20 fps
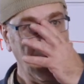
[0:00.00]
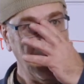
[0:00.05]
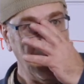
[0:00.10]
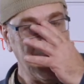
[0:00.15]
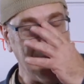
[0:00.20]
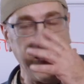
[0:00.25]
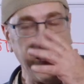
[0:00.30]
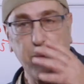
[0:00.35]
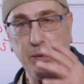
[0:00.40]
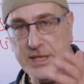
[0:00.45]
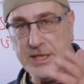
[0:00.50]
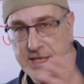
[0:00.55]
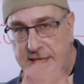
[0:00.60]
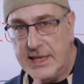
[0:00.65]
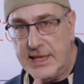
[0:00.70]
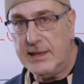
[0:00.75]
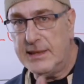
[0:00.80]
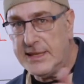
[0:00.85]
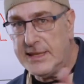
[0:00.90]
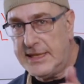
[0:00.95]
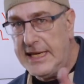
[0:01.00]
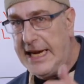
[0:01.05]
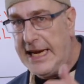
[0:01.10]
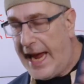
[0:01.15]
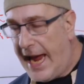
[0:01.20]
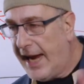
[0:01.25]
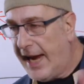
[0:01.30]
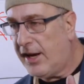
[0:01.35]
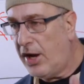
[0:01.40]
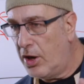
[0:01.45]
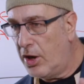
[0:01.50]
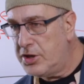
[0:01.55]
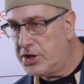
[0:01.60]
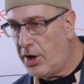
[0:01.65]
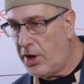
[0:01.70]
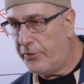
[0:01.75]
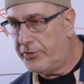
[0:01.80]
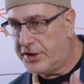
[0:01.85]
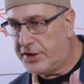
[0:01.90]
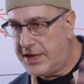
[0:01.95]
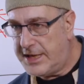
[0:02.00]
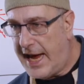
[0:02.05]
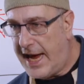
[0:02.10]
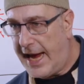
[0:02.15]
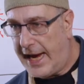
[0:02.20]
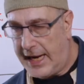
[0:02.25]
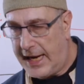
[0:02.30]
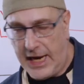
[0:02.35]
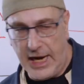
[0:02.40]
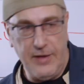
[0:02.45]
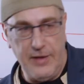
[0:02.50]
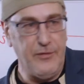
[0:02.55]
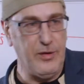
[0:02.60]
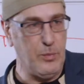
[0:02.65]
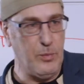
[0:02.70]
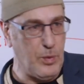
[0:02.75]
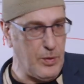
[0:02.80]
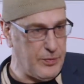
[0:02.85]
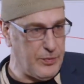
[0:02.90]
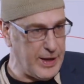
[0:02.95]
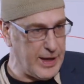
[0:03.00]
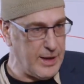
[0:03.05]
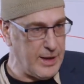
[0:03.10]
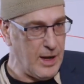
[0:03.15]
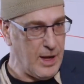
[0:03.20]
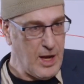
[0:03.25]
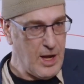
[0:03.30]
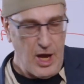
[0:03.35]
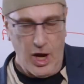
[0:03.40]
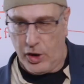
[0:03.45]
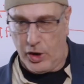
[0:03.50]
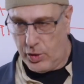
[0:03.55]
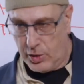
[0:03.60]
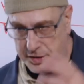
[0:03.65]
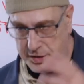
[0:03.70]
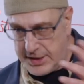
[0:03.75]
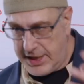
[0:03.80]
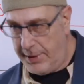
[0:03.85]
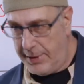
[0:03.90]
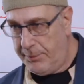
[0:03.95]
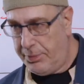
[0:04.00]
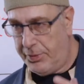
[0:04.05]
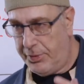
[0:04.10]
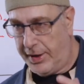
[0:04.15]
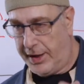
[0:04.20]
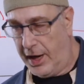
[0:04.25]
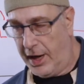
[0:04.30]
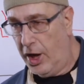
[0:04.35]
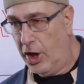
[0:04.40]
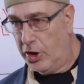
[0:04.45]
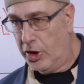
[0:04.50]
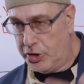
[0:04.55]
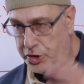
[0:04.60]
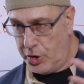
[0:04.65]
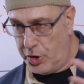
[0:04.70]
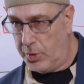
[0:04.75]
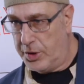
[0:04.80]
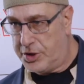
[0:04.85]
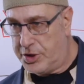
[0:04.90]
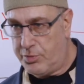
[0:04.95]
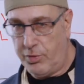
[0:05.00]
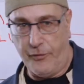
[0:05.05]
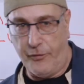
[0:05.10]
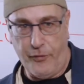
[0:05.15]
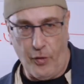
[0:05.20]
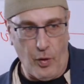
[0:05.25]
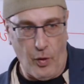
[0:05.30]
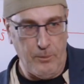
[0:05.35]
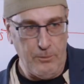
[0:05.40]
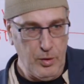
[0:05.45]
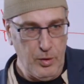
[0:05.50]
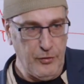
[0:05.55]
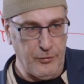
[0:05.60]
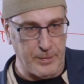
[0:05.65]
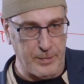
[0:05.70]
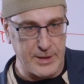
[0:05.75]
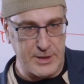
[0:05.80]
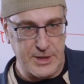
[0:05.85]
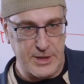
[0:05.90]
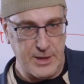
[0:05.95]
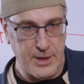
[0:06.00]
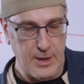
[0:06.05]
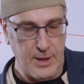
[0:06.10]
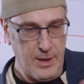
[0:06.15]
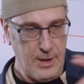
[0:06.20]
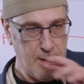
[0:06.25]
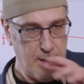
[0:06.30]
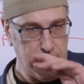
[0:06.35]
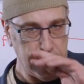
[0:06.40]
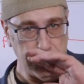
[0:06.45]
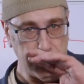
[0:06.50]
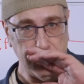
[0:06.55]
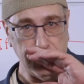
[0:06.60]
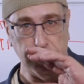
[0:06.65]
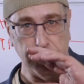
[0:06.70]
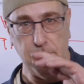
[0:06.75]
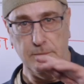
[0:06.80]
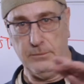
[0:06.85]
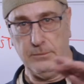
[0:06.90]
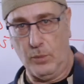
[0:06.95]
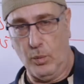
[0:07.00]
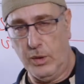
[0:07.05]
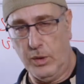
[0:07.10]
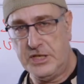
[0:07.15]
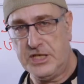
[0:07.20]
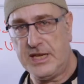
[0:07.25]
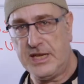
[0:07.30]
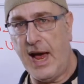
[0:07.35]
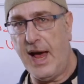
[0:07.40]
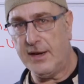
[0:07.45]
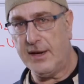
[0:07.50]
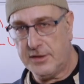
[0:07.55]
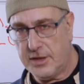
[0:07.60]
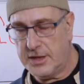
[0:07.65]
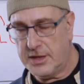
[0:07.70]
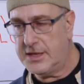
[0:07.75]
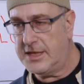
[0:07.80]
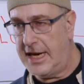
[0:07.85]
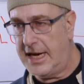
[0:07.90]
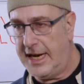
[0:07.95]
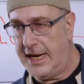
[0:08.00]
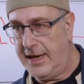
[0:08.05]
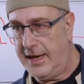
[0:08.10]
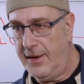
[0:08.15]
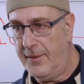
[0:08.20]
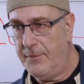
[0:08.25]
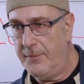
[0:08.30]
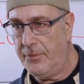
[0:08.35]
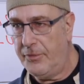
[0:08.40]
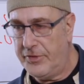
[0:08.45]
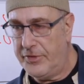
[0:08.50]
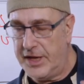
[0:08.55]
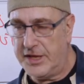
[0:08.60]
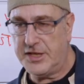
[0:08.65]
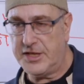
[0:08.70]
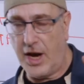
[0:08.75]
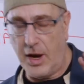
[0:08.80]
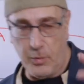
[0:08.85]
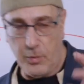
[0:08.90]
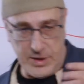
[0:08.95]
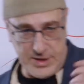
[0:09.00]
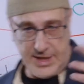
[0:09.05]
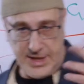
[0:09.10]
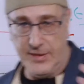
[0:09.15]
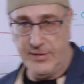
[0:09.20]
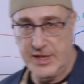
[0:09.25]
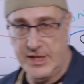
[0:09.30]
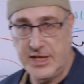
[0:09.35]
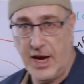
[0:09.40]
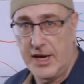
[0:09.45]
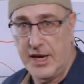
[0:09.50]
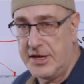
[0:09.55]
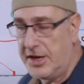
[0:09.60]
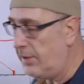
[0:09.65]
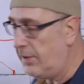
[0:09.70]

that we still see echoes of today, even within contemporary Jewish reform movements. We start to see this. We see this idea